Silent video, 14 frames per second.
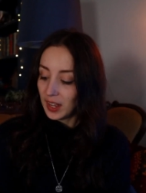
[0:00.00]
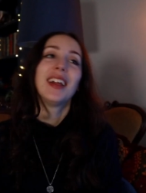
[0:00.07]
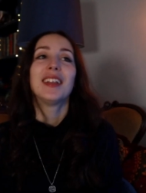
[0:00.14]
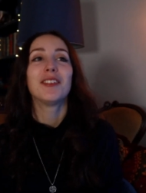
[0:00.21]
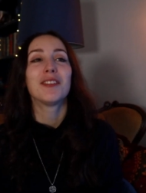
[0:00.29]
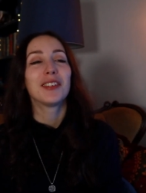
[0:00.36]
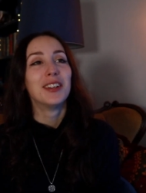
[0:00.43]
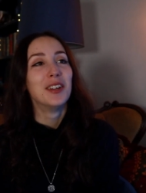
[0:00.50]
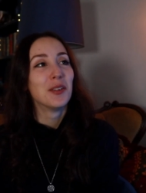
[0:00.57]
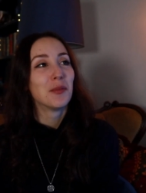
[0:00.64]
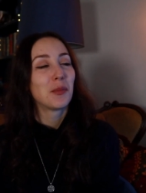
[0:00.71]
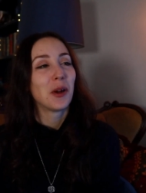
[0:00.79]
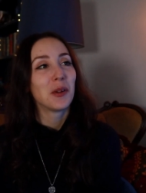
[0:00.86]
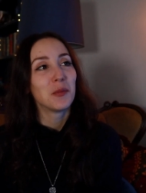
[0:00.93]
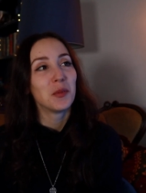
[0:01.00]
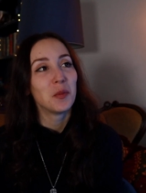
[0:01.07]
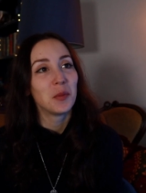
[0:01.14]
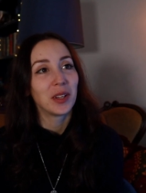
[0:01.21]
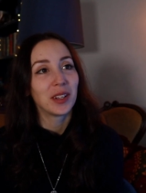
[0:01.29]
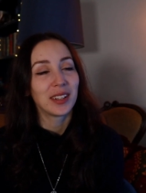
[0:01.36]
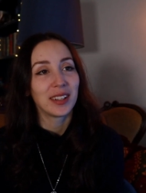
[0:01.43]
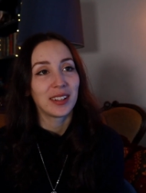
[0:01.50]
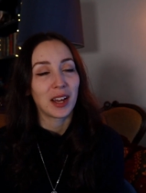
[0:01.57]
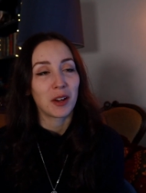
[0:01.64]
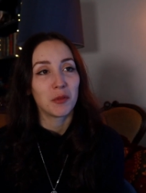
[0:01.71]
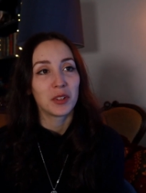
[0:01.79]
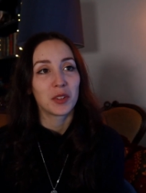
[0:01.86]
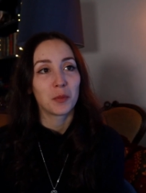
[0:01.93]
I live in an apartment building
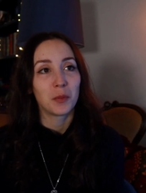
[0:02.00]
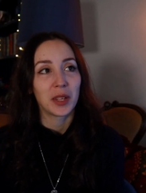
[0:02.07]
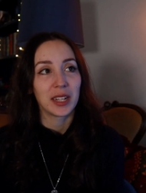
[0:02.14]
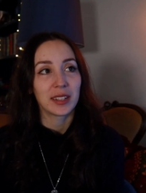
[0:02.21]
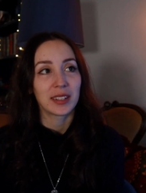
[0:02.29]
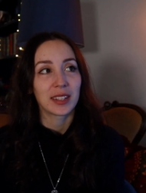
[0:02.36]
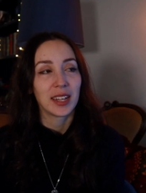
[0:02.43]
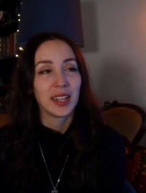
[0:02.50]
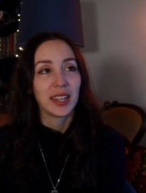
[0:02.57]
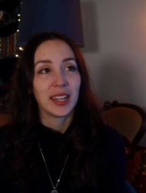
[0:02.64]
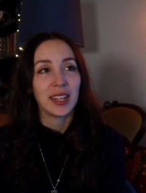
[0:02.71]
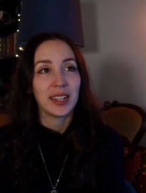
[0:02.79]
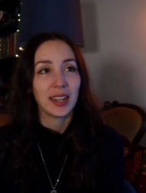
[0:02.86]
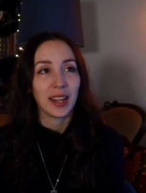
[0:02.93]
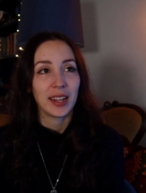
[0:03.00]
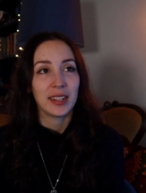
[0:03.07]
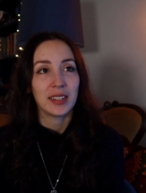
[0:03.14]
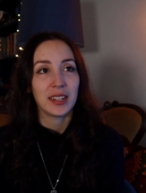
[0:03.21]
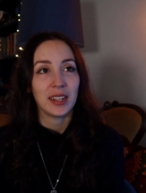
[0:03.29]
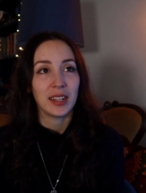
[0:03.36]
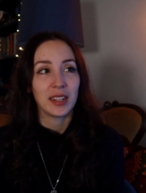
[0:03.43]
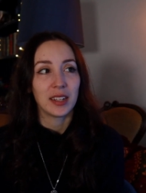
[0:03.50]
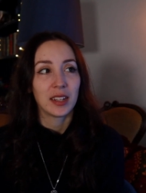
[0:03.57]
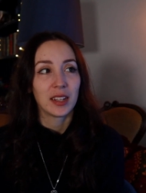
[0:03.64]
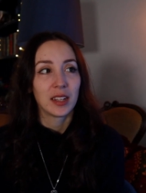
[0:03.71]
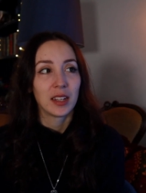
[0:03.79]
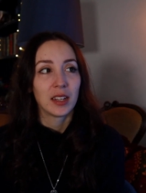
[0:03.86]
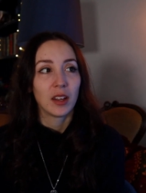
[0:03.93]
that was built in
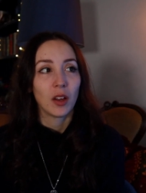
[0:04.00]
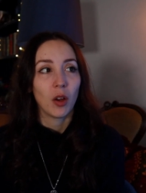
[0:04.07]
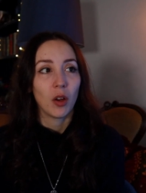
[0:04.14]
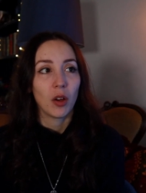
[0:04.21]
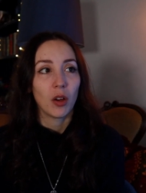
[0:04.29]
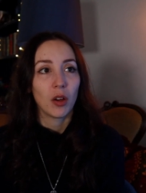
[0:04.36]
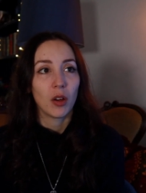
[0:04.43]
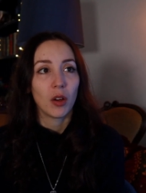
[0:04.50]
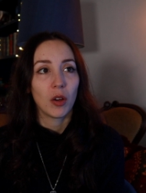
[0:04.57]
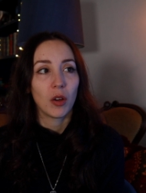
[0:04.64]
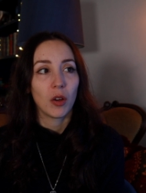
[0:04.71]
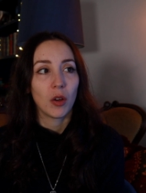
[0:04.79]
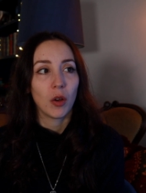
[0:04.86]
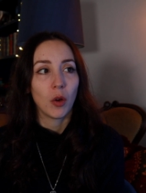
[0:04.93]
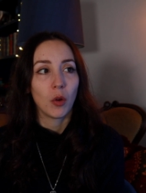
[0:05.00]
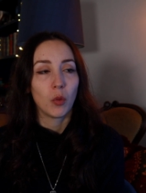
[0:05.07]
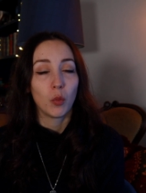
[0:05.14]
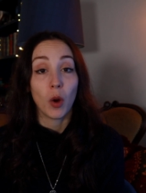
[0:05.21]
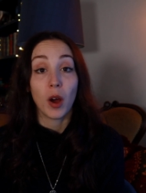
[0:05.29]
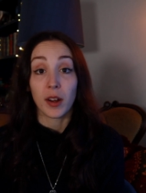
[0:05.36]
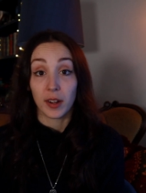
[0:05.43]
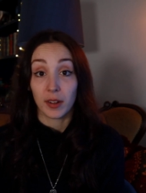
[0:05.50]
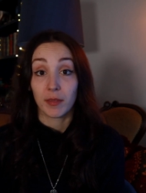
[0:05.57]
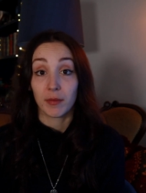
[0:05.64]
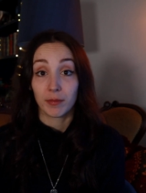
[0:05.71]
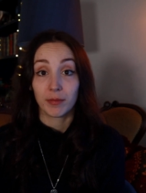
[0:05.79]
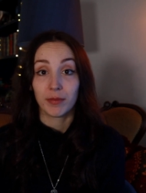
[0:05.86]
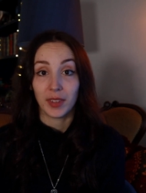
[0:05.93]
1901.
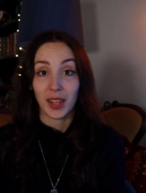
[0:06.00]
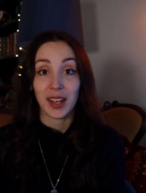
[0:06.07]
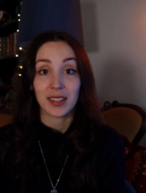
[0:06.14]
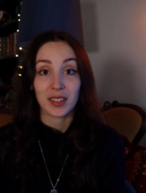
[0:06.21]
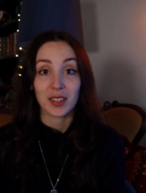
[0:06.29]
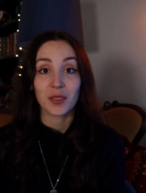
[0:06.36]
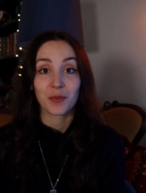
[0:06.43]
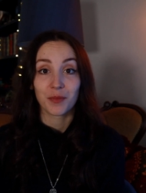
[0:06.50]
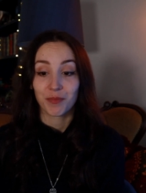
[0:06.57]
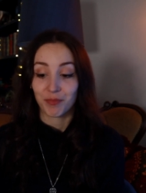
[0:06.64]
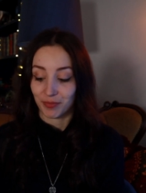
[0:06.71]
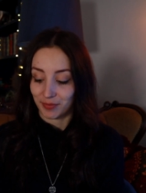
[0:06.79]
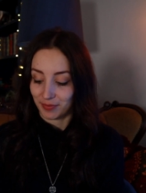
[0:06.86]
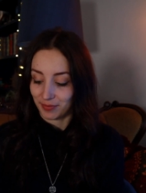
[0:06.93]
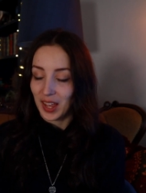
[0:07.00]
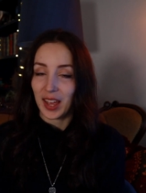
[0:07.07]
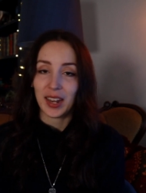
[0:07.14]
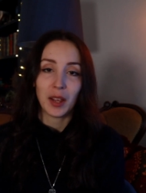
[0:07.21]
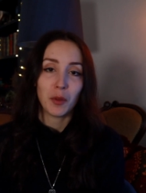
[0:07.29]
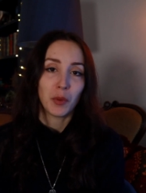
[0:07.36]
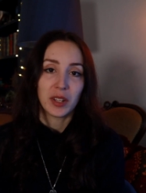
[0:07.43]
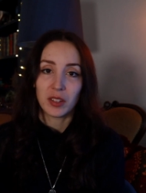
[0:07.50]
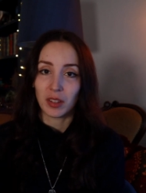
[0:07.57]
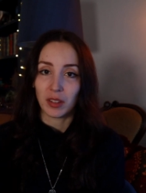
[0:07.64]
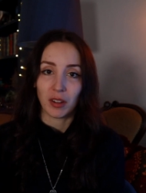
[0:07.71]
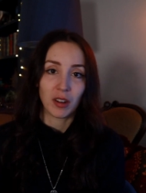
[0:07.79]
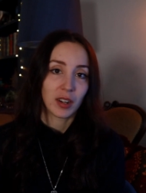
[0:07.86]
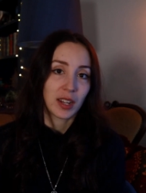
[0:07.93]
Yes, and I went to
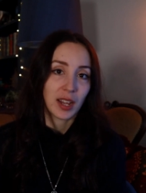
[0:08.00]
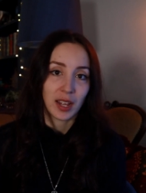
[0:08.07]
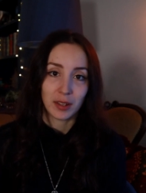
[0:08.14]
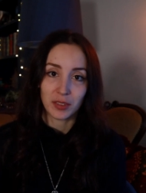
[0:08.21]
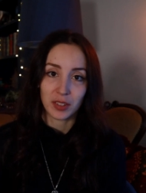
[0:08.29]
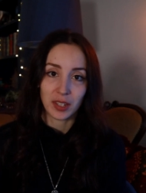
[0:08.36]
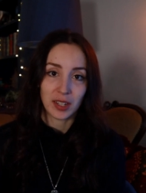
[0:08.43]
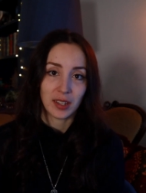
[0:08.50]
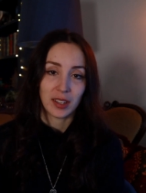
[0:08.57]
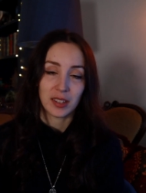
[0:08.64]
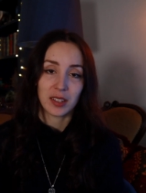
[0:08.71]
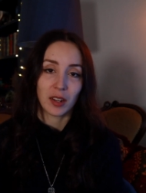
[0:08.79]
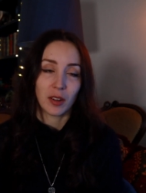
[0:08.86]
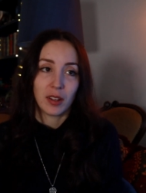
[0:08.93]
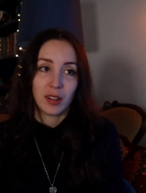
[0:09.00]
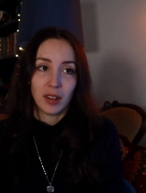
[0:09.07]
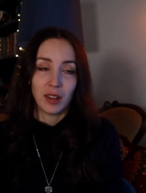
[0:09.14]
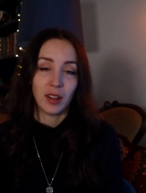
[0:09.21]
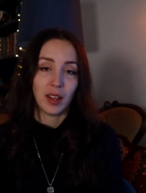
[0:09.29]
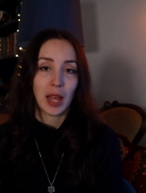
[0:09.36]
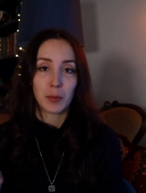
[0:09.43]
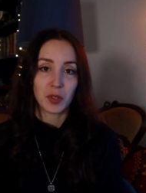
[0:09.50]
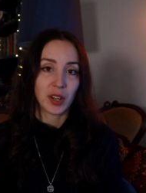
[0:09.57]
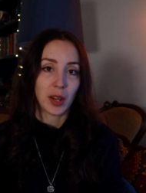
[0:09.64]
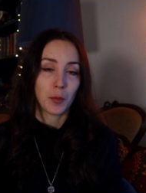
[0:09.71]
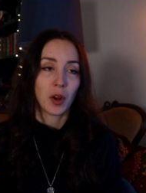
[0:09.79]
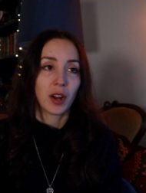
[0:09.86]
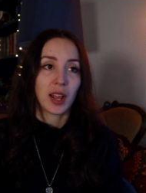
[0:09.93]
the archives and etc. the
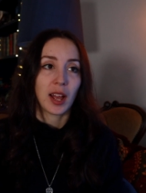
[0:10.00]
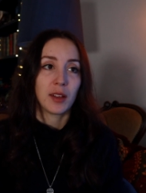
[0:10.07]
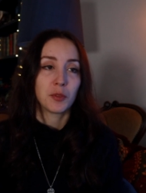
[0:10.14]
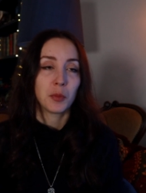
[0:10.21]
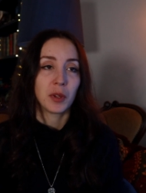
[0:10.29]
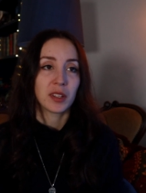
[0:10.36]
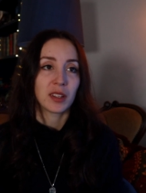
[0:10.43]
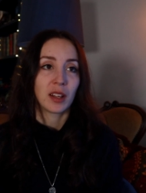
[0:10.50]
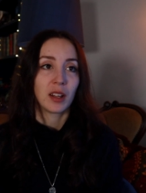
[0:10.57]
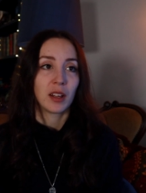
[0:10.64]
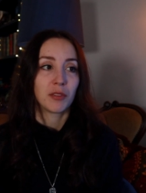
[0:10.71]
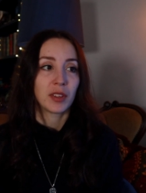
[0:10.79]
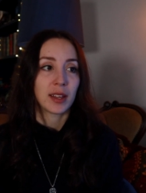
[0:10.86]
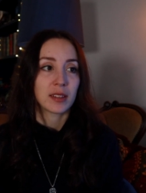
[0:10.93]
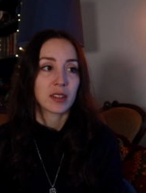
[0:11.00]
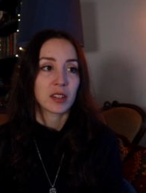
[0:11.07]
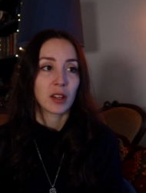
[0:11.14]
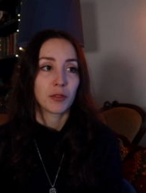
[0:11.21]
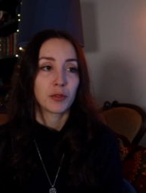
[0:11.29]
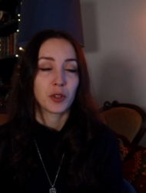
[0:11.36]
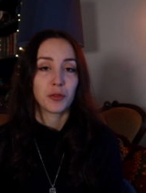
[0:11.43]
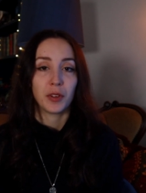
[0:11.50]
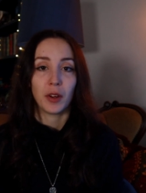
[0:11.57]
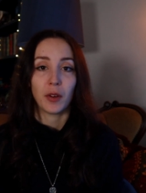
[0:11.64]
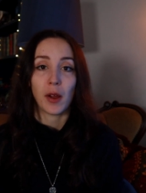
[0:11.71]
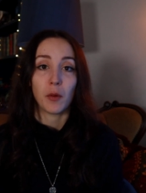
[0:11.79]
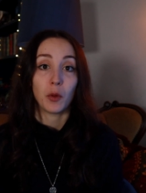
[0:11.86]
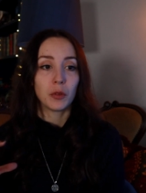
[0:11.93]
Amsterdam archives because I love that stuff to
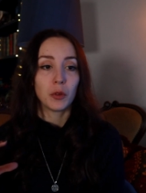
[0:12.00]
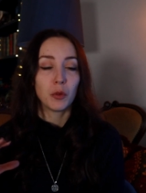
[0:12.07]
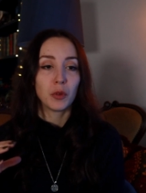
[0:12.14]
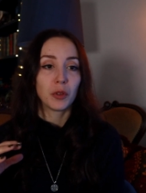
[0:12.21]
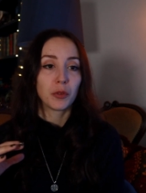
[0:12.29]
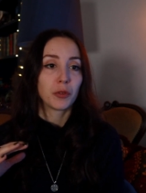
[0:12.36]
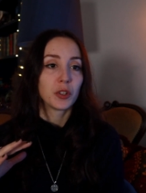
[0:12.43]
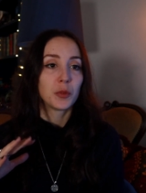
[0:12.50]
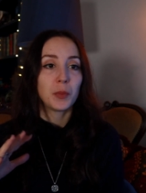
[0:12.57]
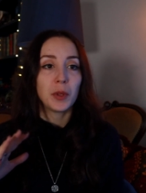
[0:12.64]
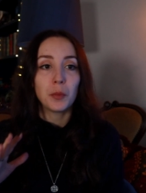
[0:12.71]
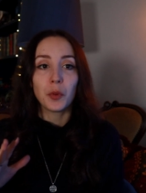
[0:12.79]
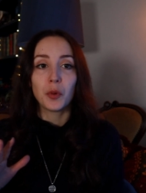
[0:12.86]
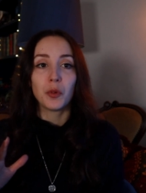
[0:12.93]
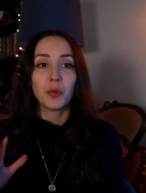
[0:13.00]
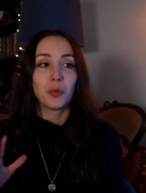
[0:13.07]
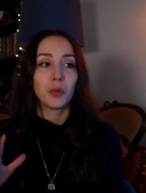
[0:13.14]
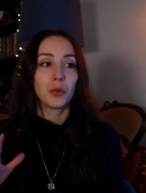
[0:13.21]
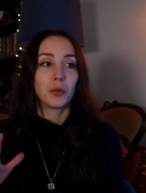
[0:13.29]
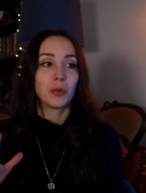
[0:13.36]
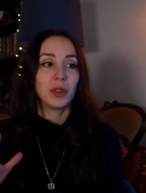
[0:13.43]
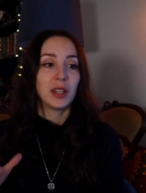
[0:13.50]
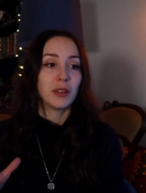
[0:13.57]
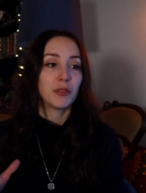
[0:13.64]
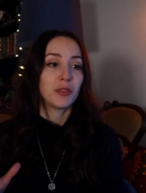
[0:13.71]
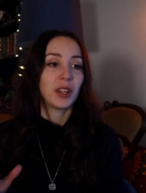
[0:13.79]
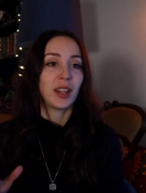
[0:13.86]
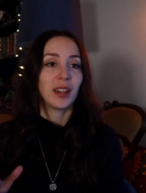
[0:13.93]
figure out who were the first people who
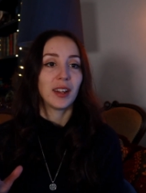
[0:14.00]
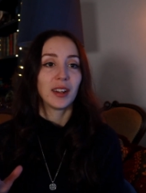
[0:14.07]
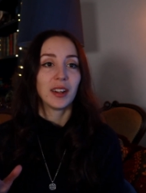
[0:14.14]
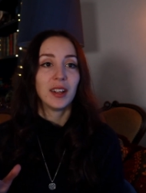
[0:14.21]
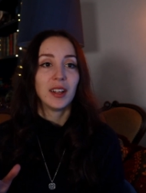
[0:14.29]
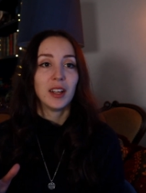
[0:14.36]
lived here,